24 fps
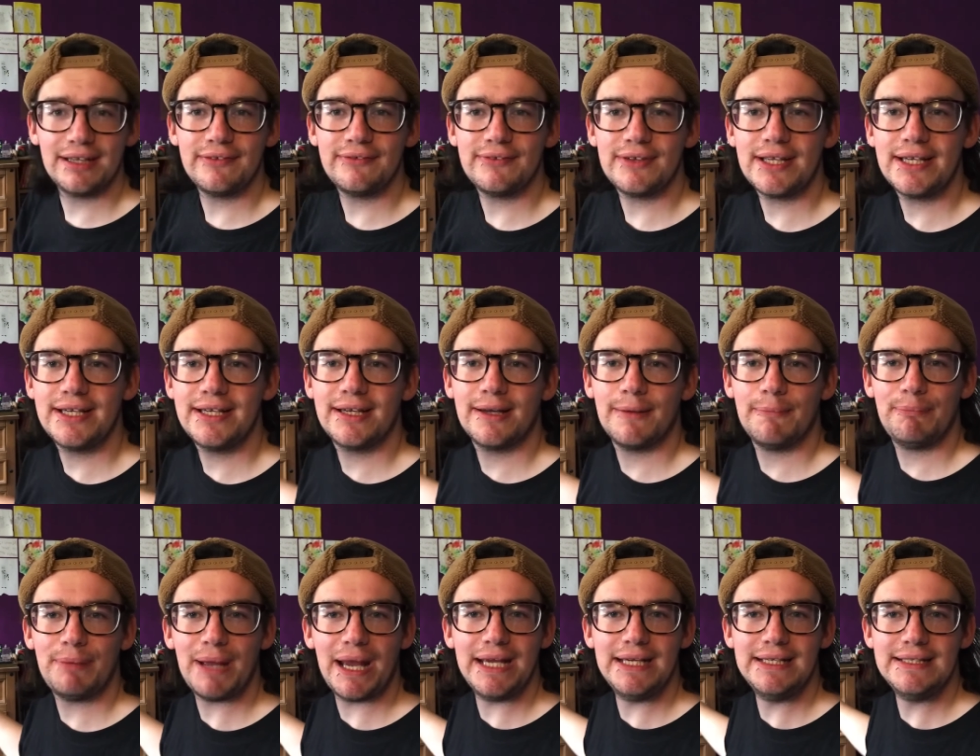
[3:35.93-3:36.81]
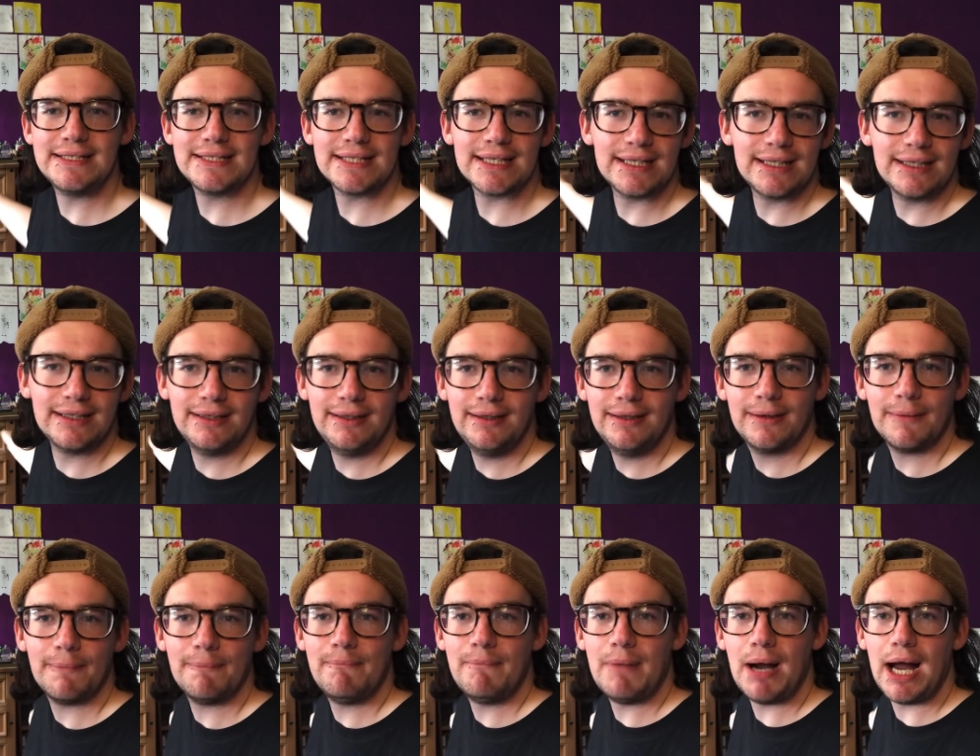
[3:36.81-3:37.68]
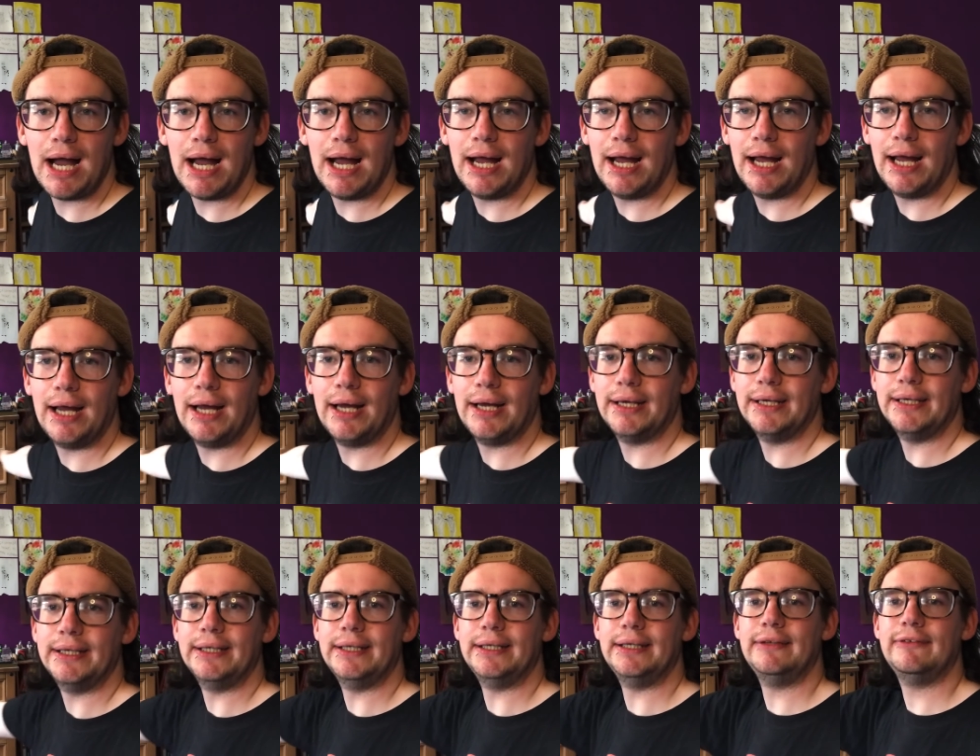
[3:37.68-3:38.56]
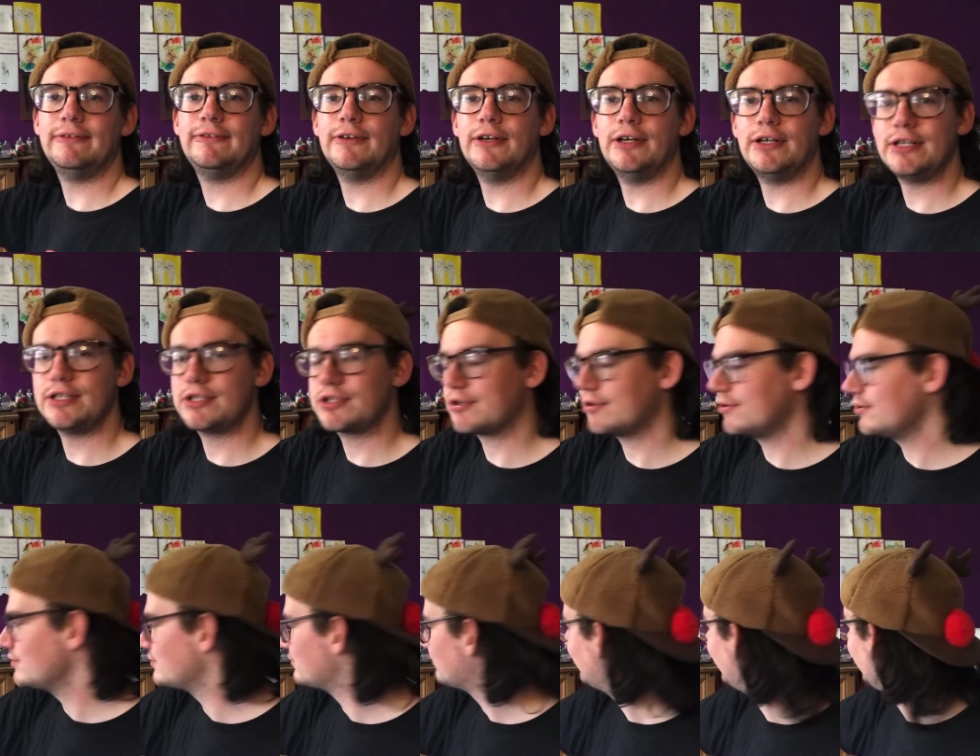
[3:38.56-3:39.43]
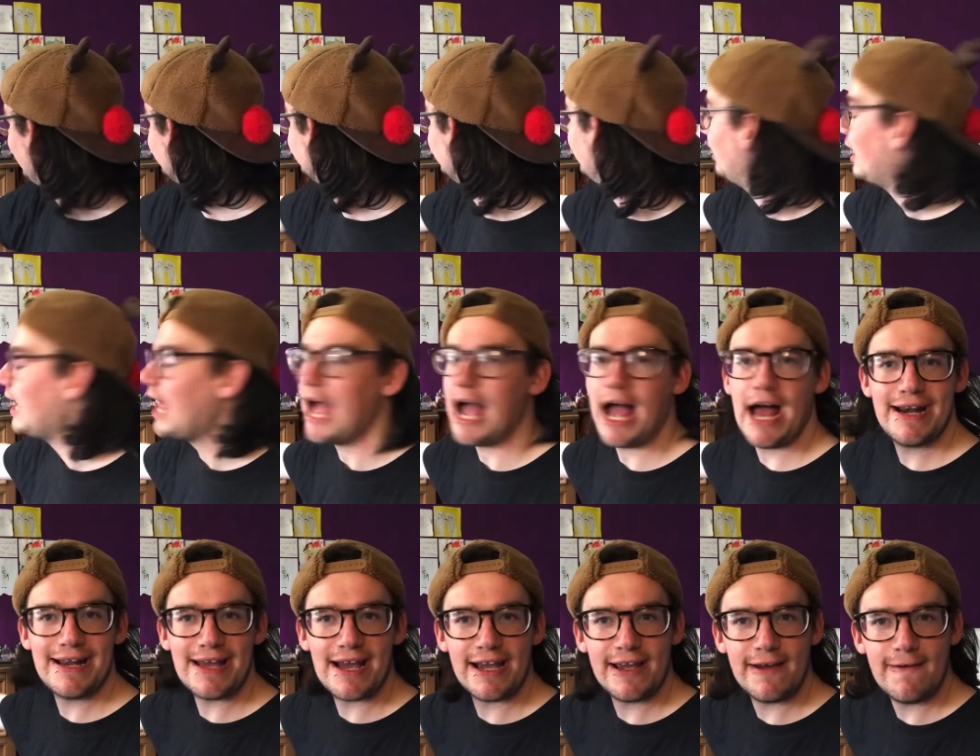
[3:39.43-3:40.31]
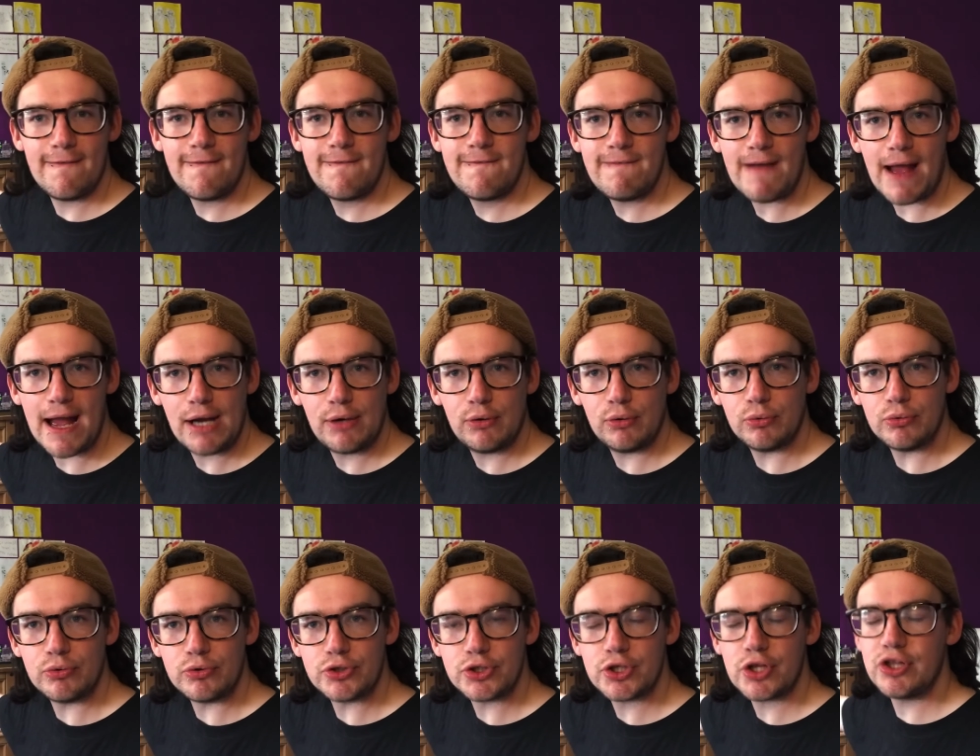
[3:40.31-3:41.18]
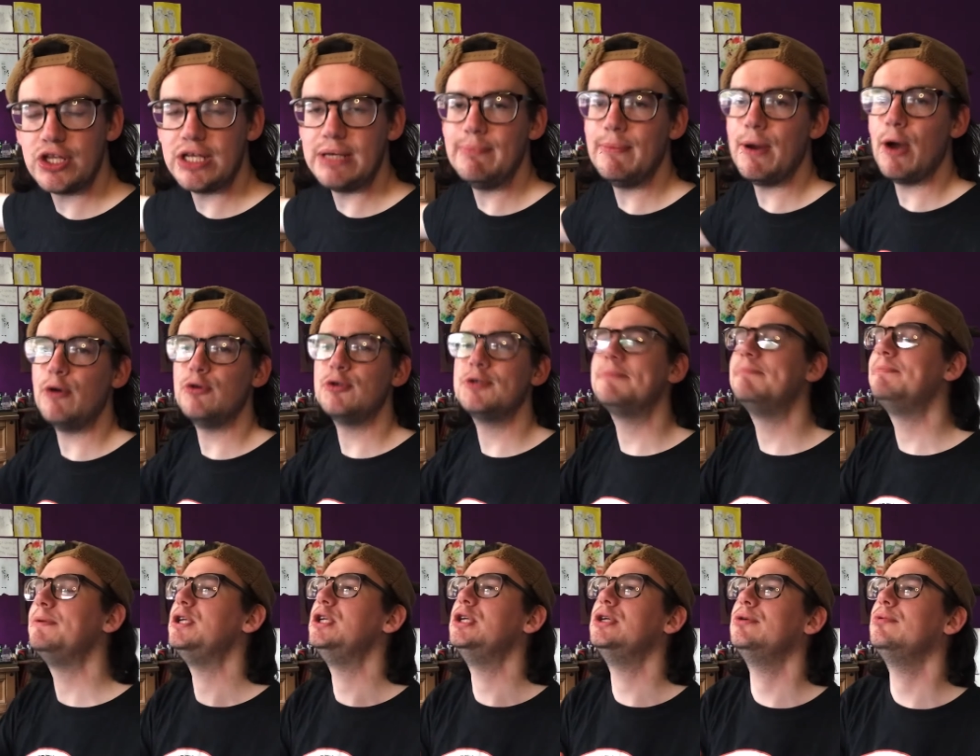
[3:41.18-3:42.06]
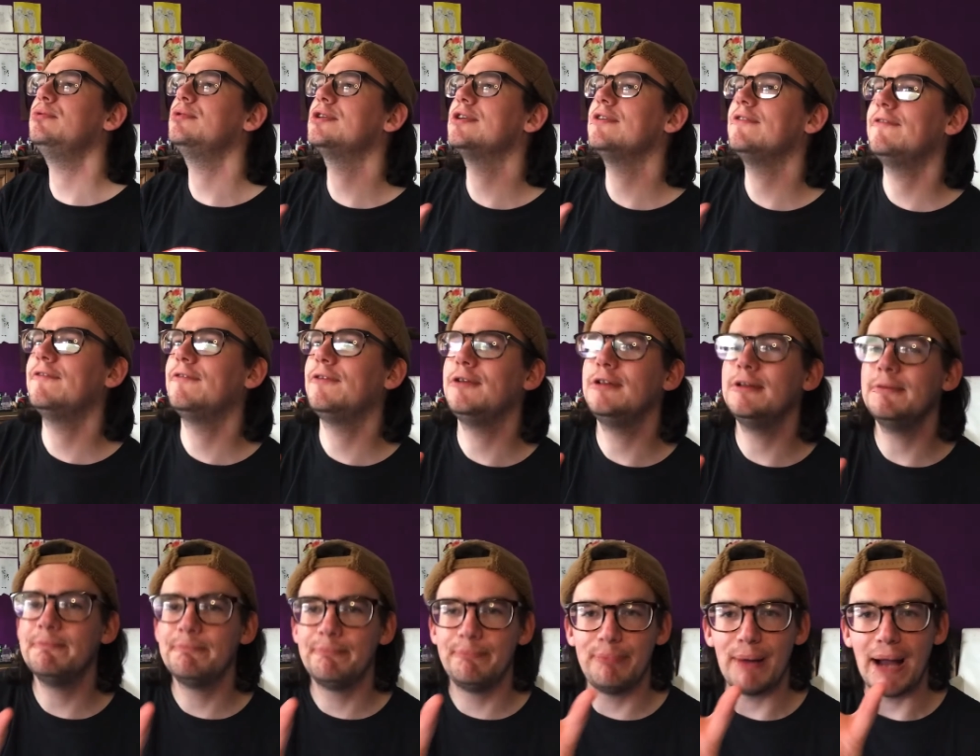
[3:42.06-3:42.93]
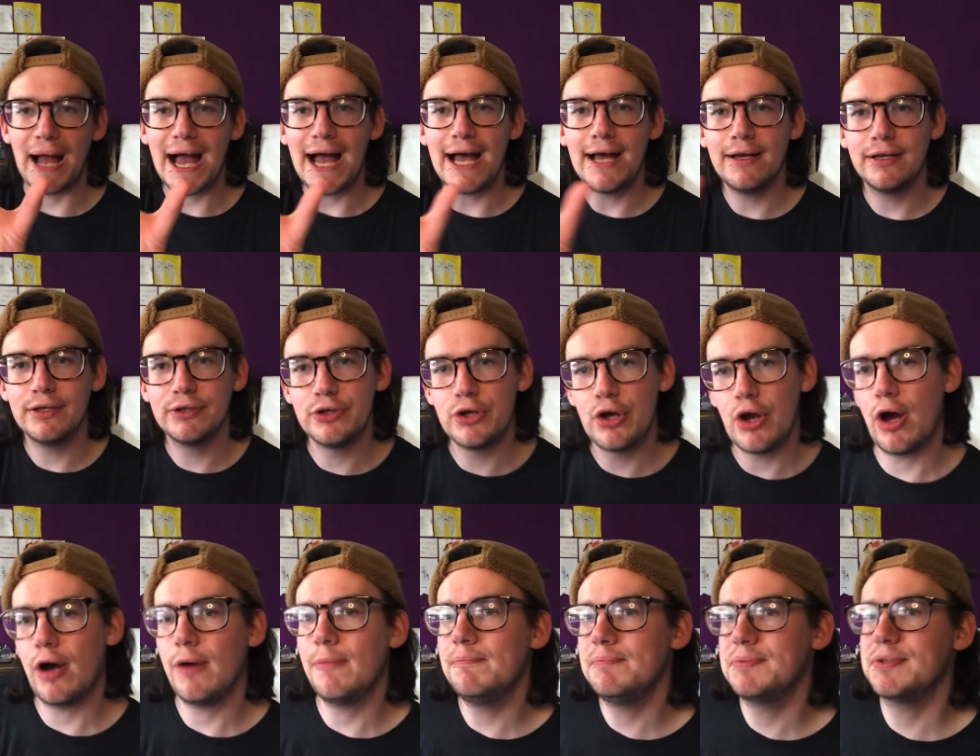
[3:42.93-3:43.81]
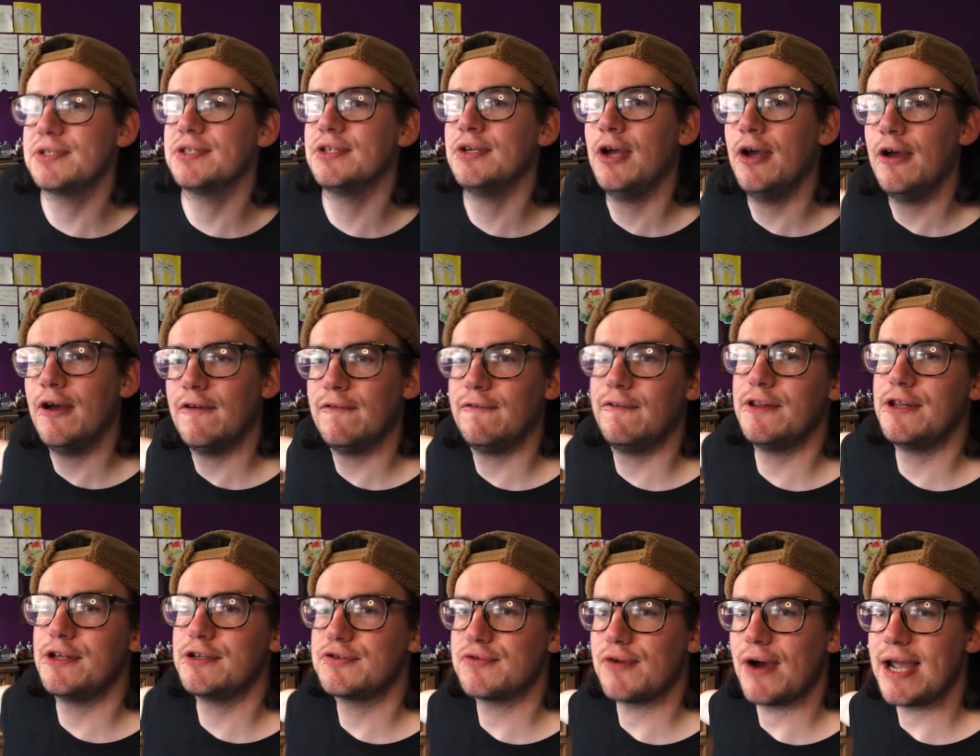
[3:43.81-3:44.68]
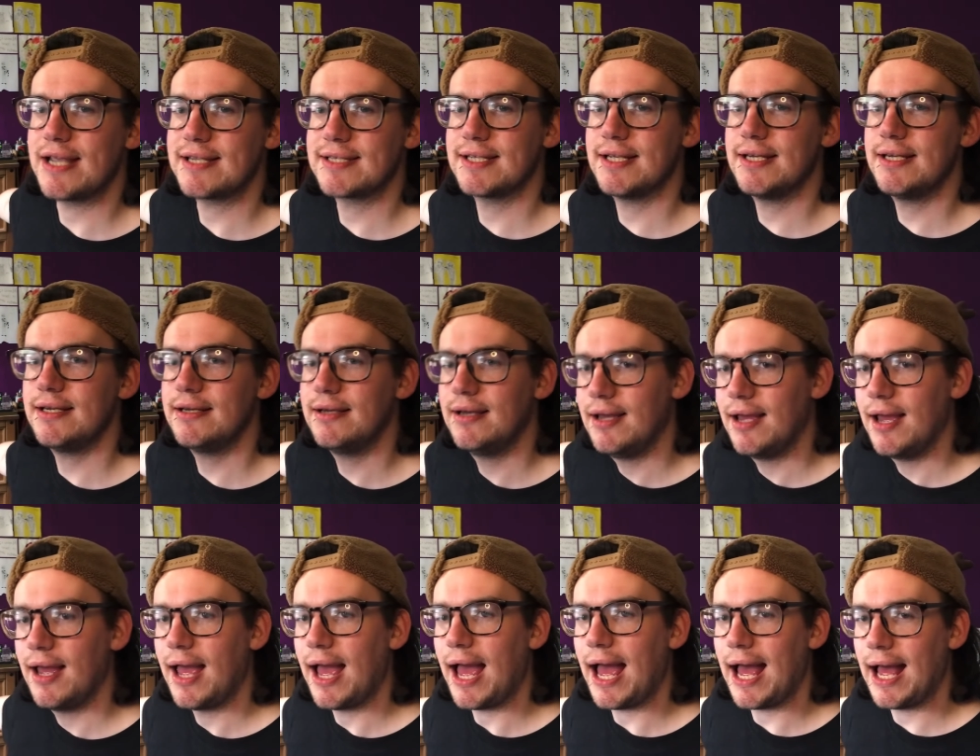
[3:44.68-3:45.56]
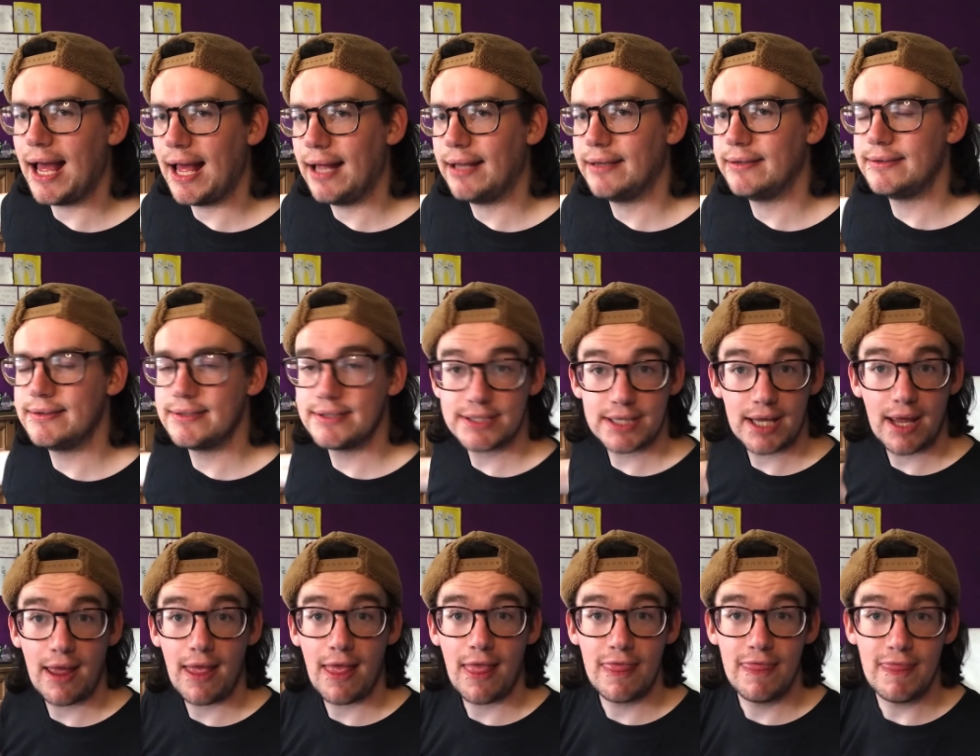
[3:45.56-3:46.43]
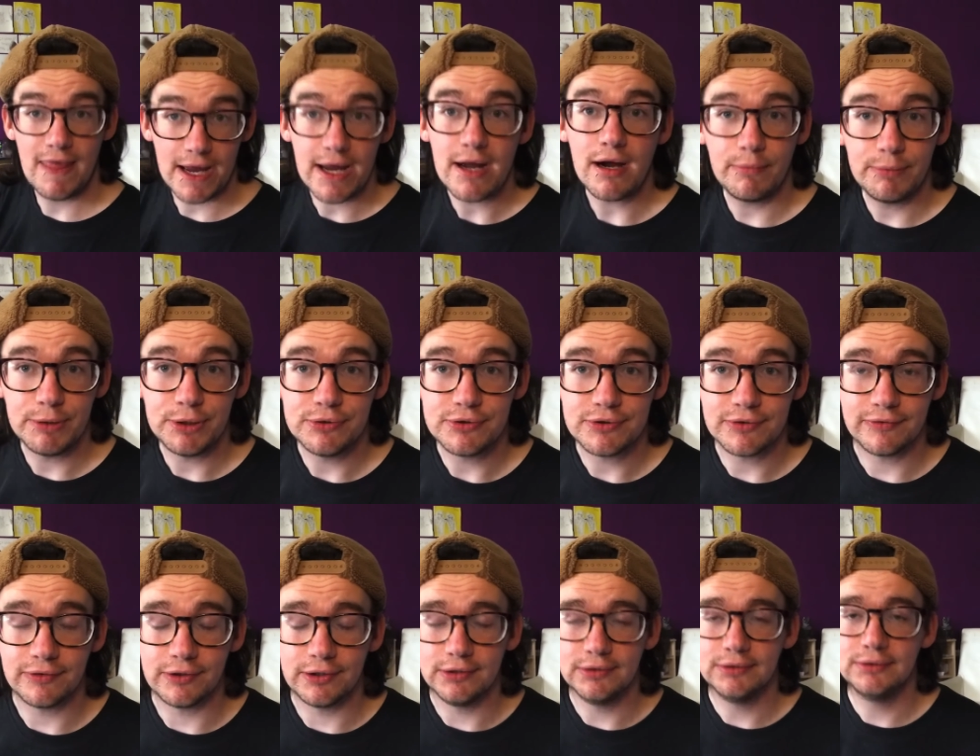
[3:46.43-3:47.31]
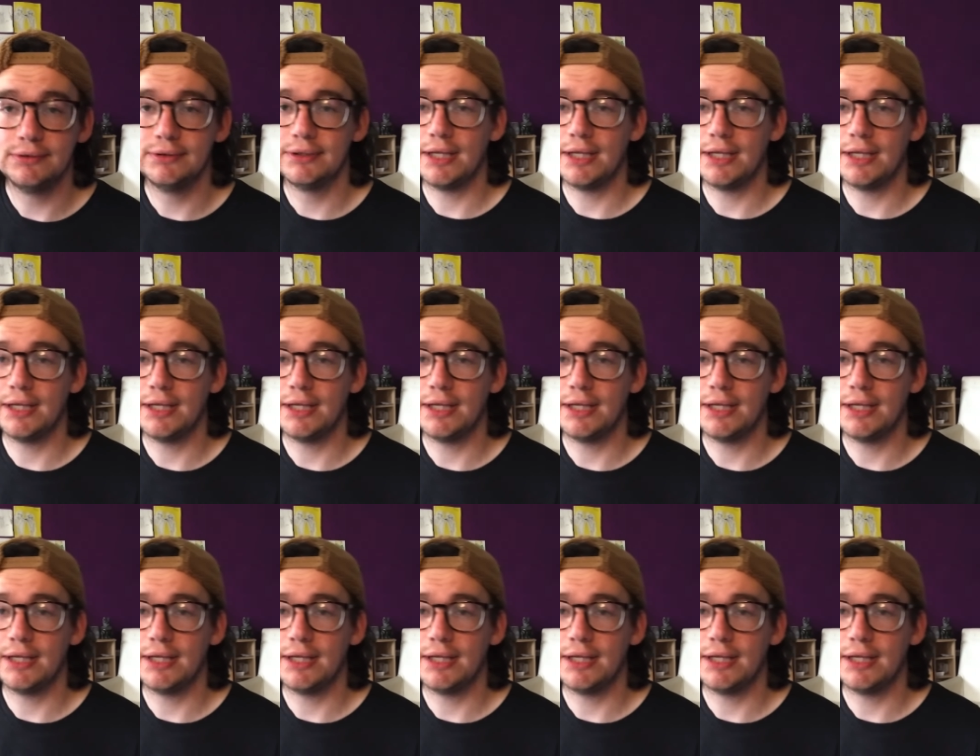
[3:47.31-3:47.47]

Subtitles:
of like painting my furniture as well. And I have found the most beautiful bat knobs for the dresser, and they are beautiful.